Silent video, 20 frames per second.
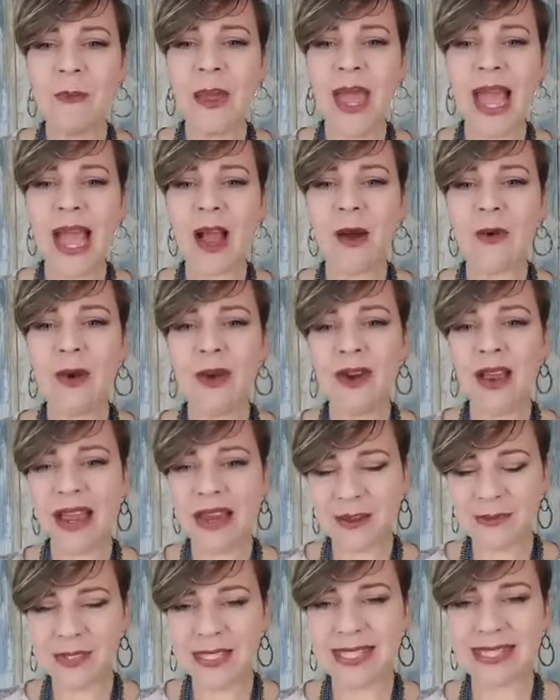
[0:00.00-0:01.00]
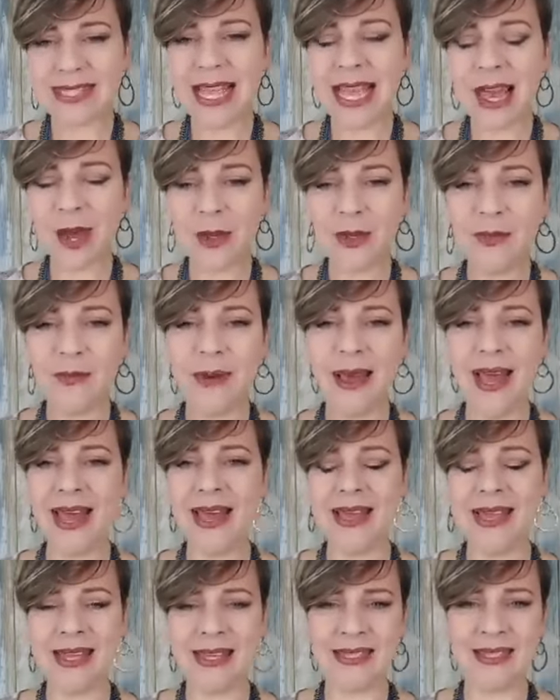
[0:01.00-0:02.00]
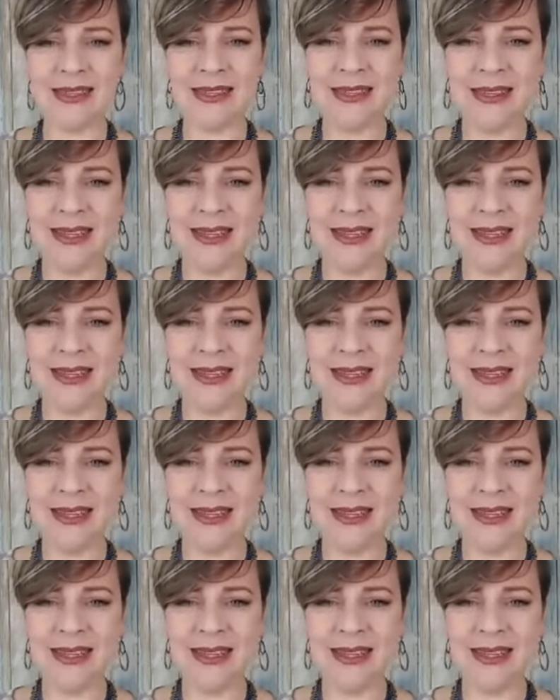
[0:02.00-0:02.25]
power, and of sound mind.